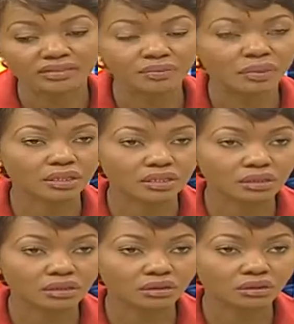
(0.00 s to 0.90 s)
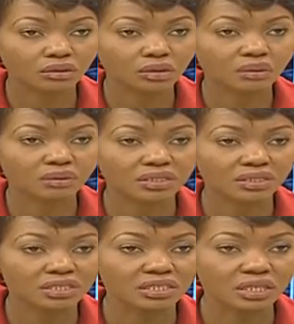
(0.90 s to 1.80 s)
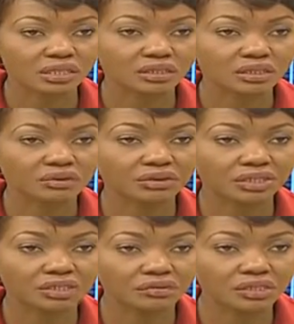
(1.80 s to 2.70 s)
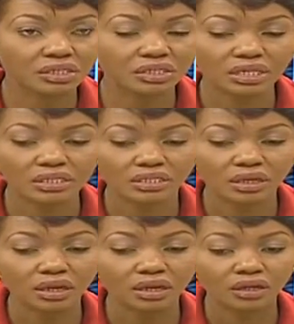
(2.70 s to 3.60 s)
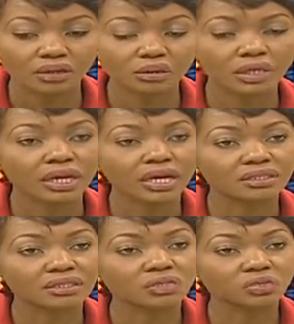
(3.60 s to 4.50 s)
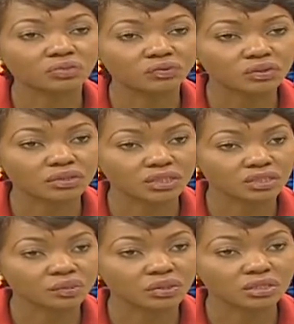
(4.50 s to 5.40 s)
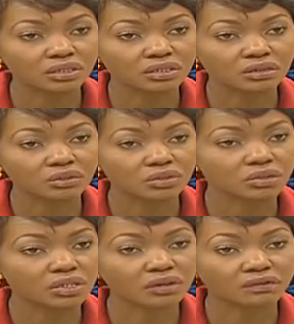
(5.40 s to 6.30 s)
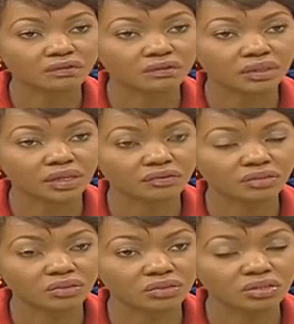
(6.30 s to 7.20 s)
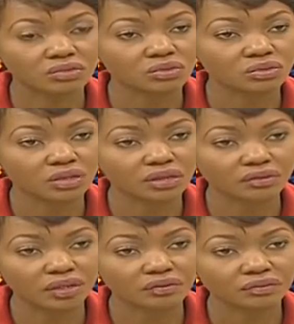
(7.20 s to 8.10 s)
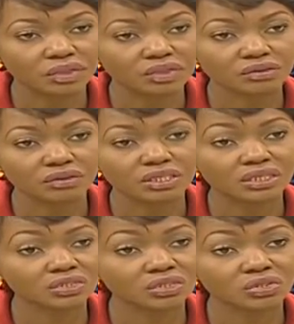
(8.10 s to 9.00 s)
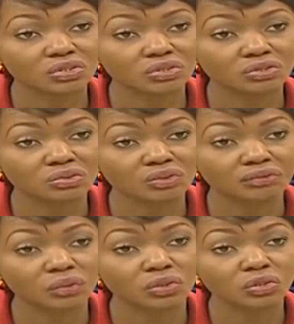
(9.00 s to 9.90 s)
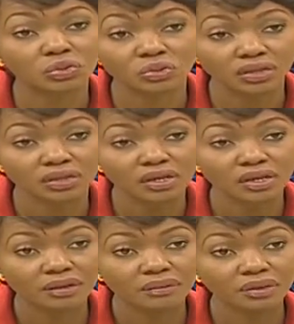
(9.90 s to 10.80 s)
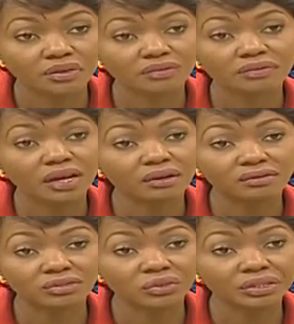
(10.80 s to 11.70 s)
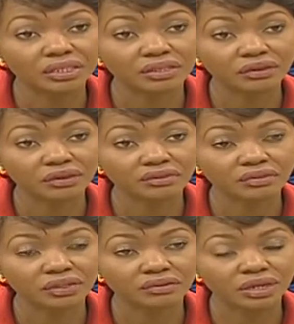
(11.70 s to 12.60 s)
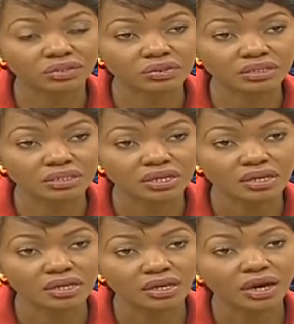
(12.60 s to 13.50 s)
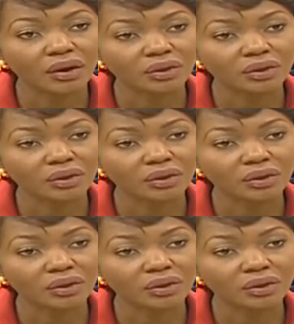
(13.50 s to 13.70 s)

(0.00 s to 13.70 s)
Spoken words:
meet on a business sense, creativity sense, looking at the shortfalls that are present? We don't have enough resources, we don't have enough material, the institutions will fall short because of lack of training ground for the graduates. How are you